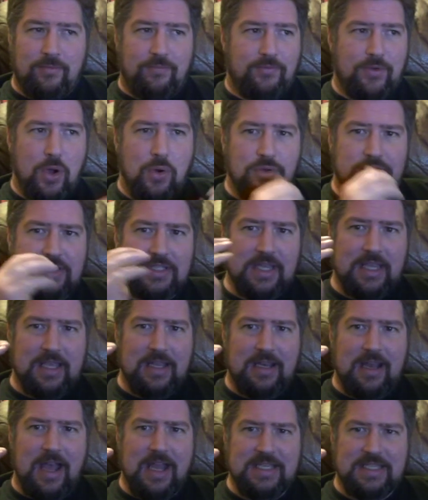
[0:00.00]
votes
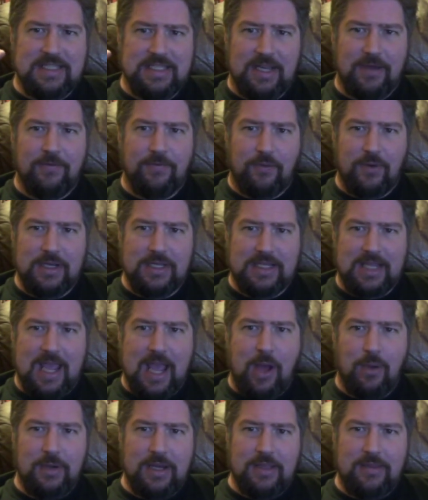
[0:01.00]
in a different
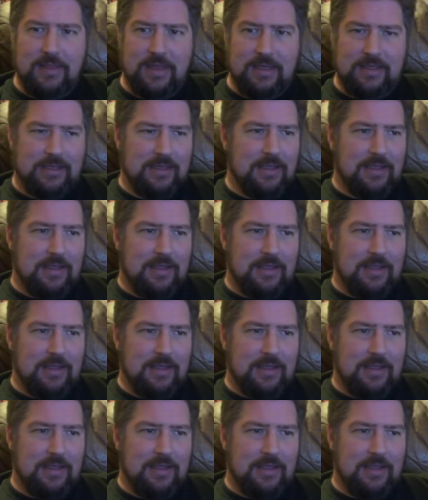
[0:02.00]
county that,